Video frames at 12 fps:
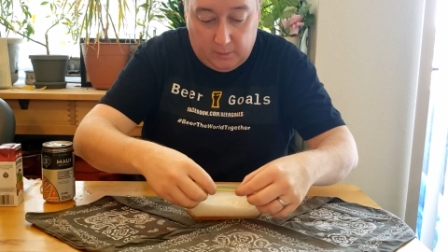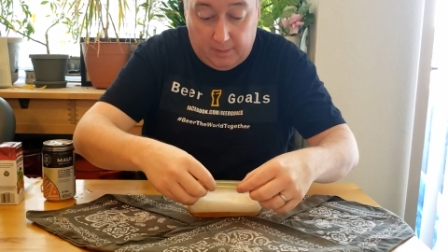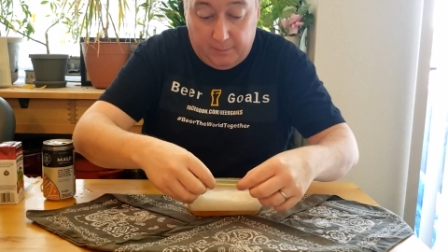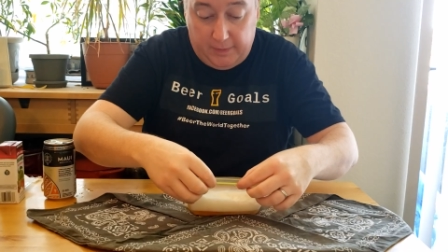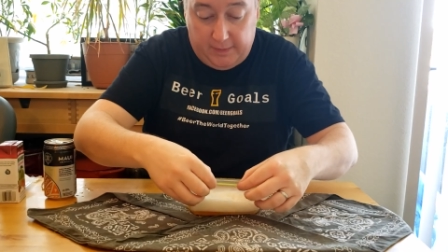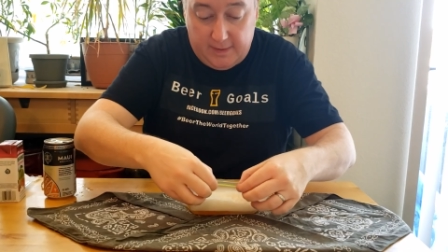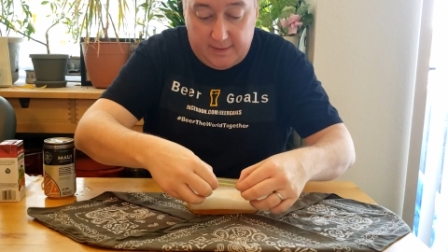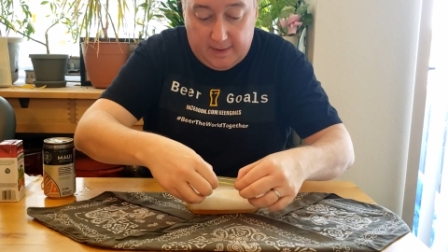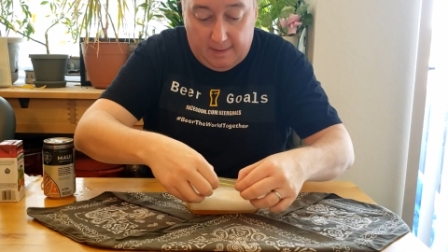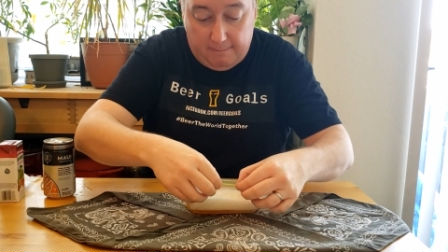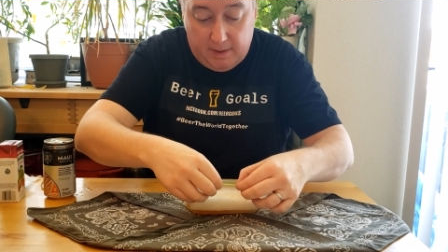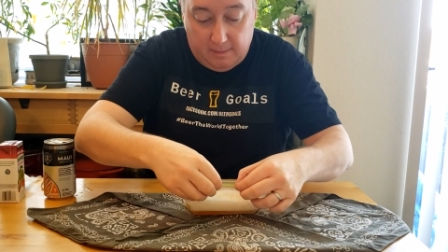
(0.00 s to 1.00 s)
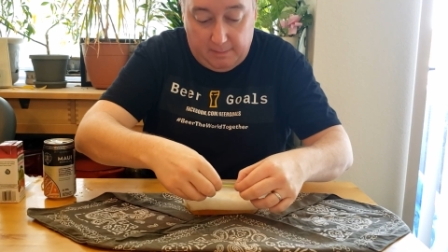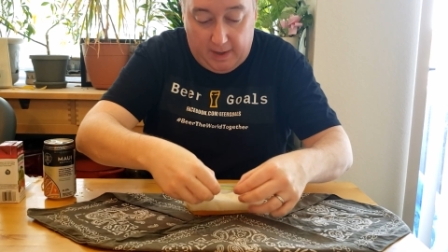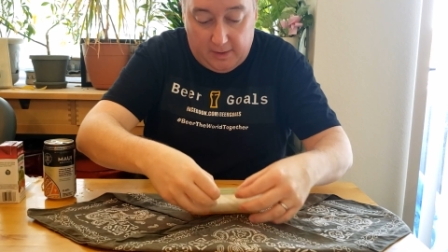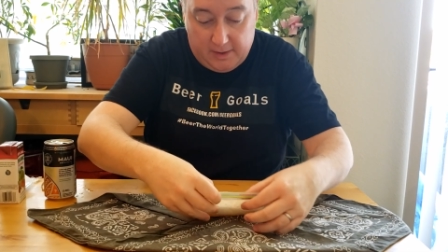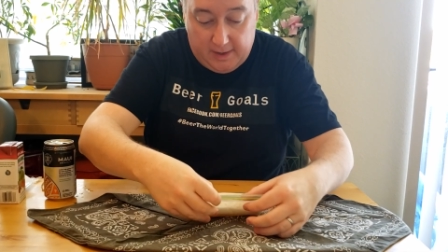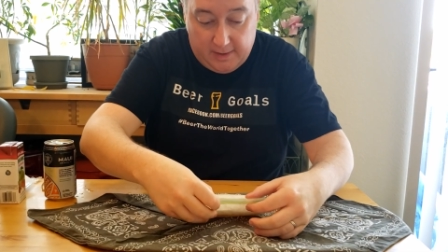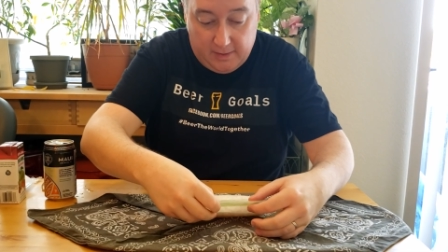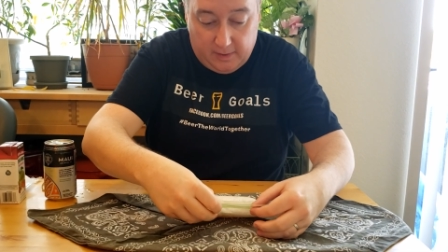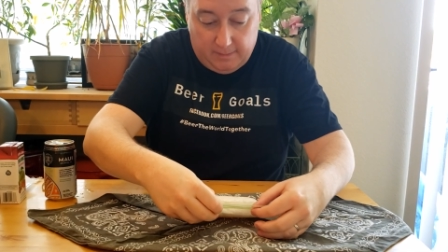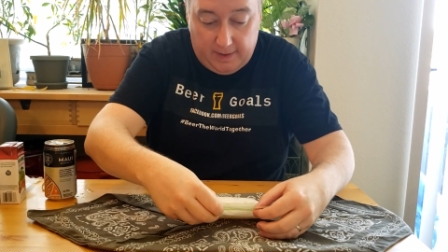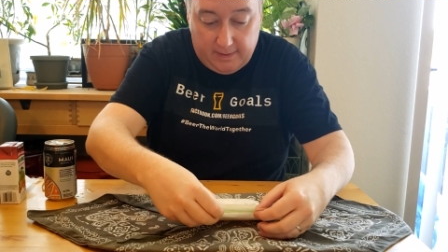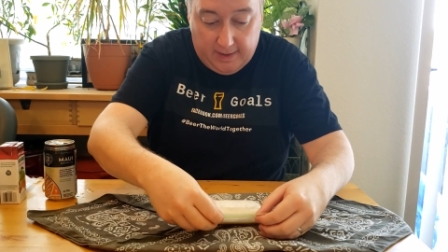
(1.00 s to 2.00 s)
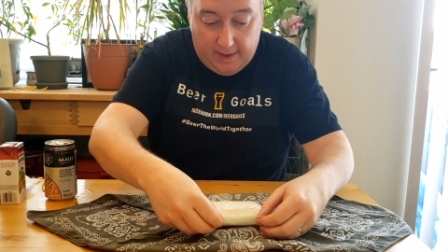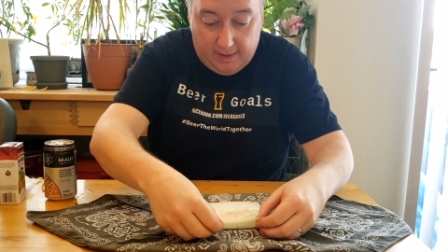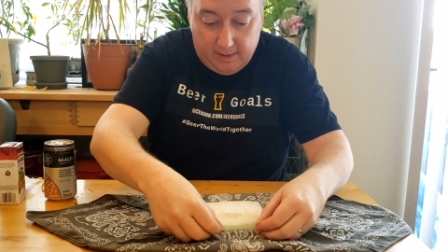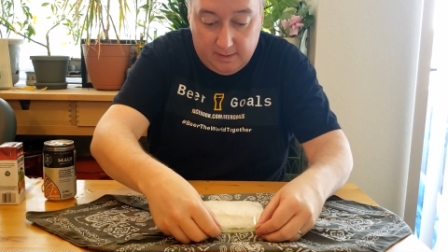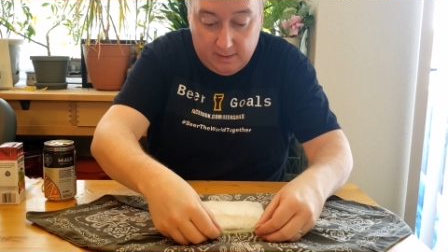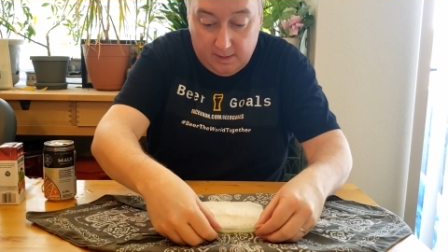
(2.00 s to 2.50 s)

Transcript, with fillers: We're gonna put this uh, beer pouch onto our bandana.